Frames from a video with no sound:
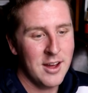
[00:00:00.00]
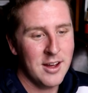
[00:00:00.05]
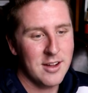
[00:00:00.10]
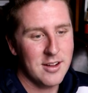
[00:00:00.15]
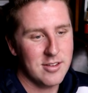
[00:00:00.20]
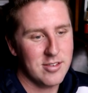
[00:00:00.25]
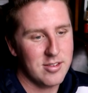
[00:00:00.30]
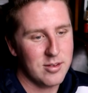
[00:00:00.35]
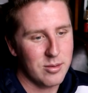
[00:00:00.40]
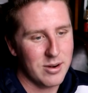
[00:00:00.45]

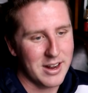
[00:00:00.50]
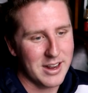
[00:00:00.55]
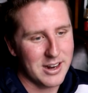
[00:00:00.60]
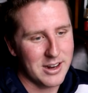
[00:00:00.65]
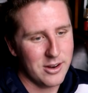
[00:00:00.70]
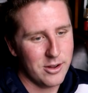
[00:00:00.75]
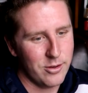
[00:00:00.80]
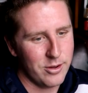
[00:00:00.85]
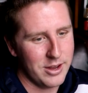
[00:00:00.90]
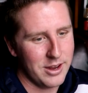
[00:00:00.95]
Let's see what I
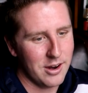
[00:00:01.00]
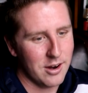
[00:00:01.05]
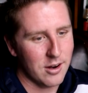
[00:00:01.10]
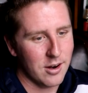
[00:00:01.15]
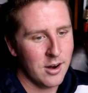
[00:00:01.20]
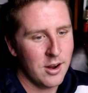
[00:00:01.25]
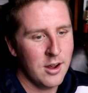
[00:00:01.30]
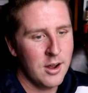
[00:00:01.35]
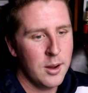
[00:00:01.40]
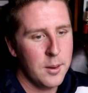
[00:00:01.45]
can do
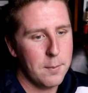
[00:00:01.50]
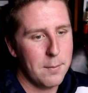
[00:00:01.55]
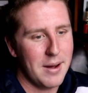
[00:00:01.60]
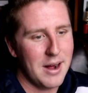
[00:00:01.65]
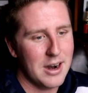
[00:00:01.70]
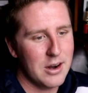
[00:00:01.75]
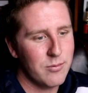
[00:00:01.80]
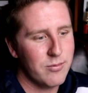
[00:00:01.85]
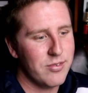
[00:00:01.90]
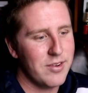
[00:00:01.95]
here.
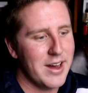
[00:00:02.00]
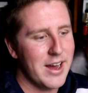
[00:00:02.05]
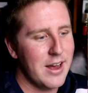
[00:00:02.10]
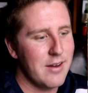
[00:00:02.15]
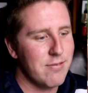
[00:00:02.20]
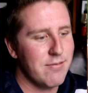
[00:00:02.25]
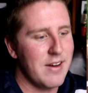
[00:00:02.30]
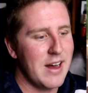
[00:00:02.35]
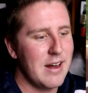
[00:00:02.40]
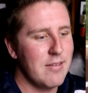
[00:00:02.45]
Bottom
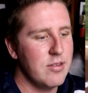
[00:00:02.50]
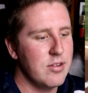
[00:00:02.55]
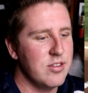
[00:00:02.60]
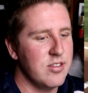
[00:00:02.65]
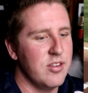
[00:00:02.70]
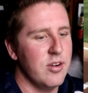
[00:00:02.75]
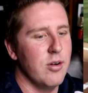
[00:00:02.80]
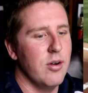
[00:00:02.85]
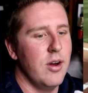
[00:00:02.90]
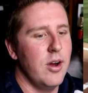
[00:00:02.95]
five, five to
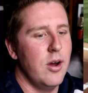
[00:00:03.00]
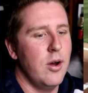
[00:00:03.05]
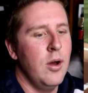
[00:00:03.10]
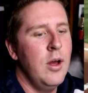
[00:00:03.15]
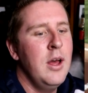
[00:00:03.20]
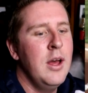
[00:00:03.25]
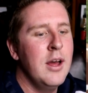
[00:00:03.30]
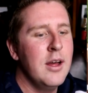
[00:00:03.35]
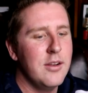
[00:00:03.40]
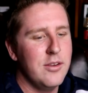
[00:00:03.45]
zero.
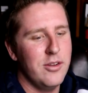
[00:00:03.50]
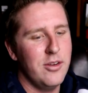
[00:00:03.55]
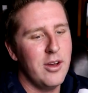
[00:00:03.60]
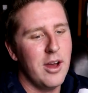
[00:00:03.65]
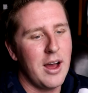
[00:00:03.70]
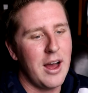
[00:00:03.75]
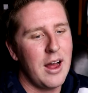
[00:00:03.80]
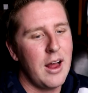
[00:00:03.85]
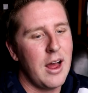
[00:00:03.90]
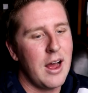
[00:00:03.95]
Do you,
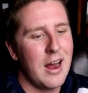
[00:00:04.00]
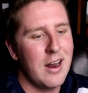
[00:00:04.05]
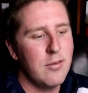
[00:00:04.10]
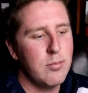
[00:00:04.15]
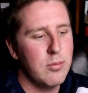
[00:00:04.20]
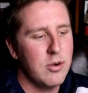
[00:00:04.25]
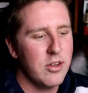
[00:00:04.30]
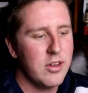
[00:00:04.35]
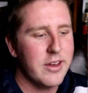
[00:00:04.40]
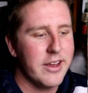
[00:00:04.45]
I,
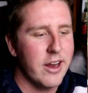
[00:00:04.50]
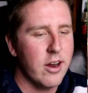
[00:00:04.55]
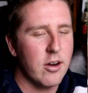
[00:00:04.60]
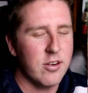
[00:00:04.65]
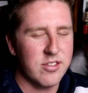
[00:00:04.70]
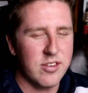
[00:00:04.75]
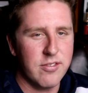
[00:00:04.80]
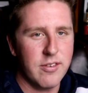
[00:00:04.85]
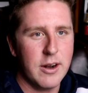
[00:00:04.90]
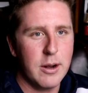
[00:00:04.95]
am really
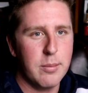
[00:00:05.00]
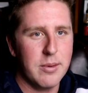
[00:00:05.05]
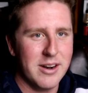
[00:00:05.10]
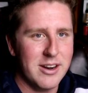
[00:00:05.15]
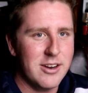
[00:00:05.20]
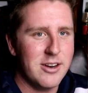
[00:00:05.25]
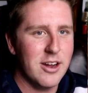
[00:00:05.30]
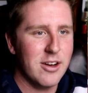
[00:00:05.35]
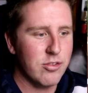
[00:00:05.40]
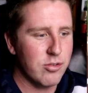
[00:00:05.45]
curious if
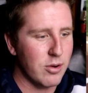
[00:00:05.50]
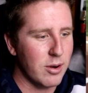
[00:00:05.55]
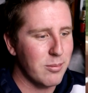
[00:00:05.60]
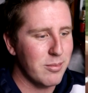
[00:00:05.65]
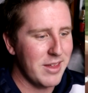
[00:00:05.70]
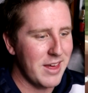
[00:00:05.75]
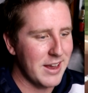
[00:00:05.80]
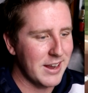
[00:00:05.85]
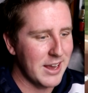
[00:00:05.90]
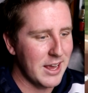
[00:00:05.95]
anybody does
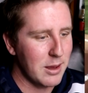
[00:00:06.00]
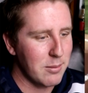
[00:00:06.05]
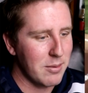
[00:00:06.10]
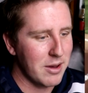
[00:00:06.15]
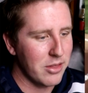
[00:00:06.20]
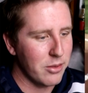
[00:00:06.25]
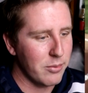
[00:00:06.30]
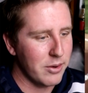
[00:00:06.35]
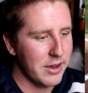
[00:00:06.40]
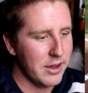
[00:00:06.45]
remember that game,
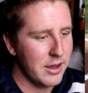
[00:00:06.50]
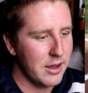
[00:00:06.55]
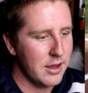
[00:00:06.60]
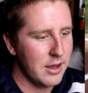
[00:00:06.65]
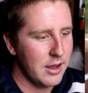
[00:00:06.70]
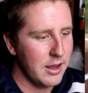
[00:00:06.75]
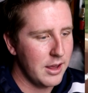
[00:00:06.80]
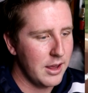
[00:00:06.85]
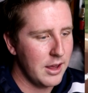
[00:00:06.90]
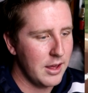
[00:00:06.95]
by the way.
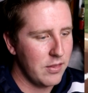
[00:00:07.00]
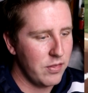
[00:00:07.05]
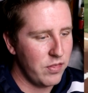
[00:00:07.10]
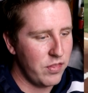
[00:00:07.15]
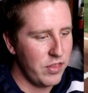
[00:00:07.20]
And